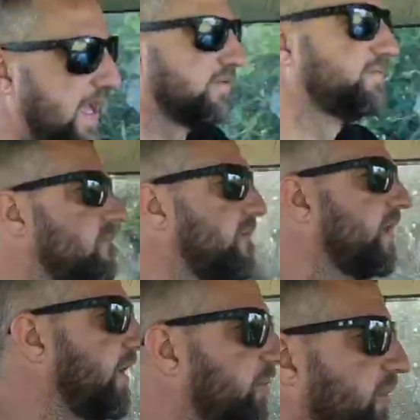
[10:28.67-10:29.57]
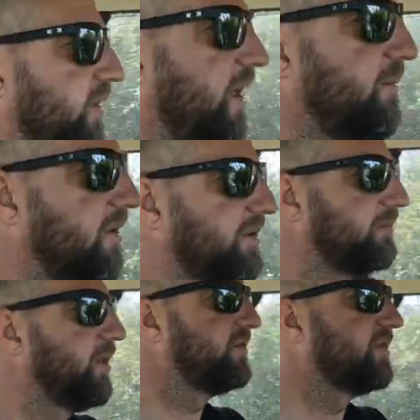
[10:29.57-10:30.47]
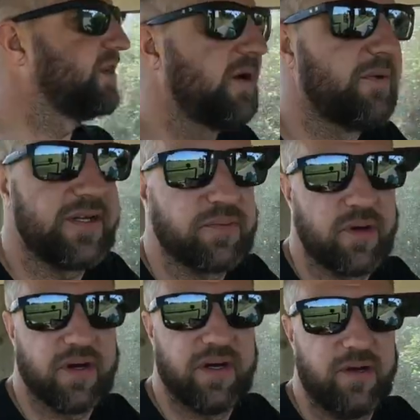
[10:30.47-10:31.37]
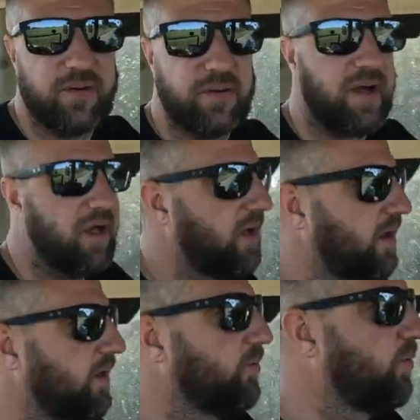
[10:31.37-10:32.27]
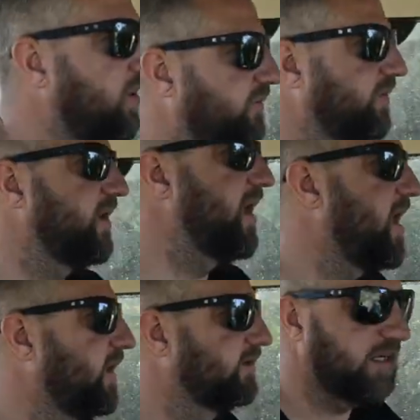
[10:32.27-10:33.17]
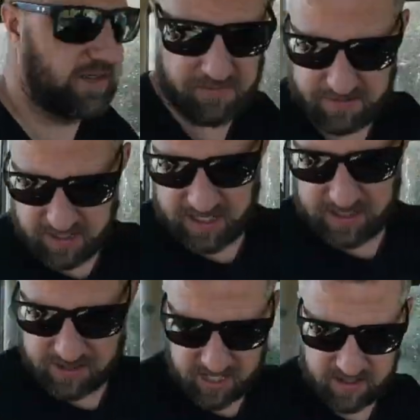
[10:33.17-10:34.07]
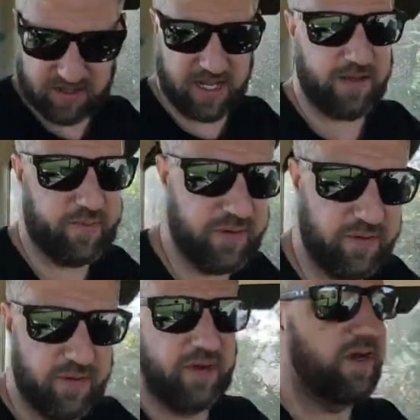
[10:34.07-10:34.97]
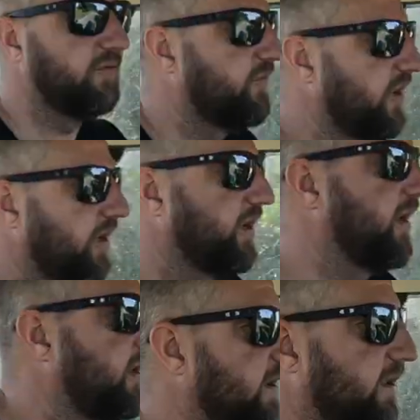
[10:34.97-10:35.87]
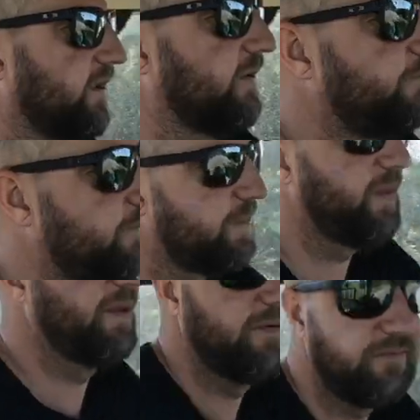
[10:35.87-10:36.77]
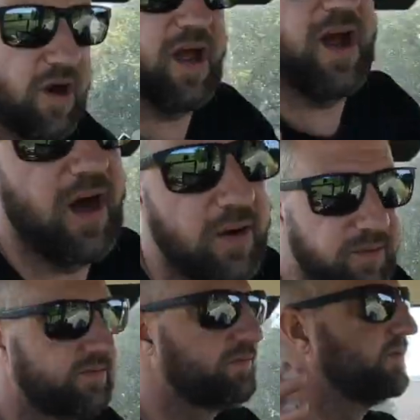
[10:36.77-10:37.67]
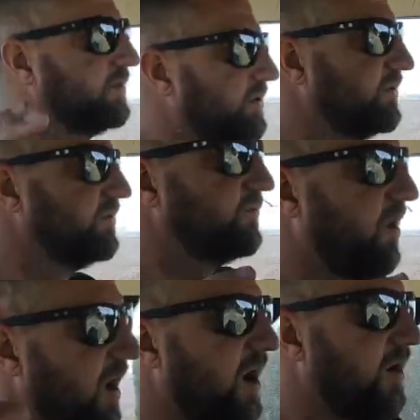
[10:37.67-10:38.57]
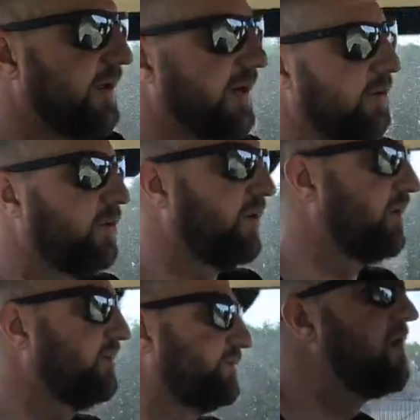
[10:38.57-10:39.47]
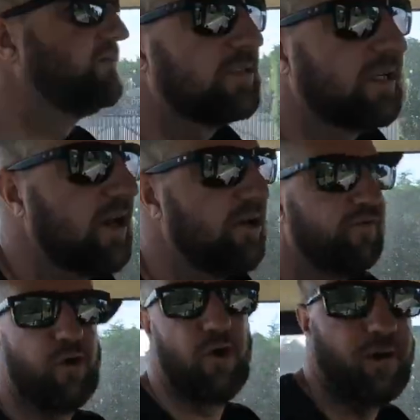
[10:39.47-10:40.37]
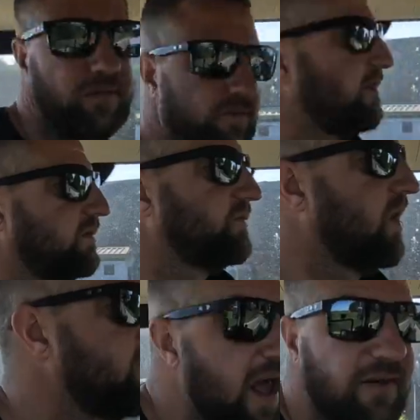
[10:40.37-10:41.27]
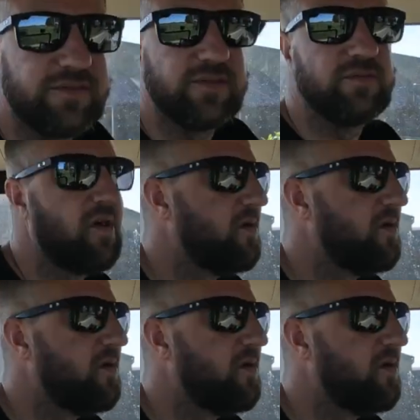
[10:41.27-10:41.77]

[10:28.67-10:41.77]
out. And I don't want that most. Most of the time I just want a little waft of air. So maybe they could change that and put the auto thing at the end of the right up and then auto. Just a little fork, trying to be helpful.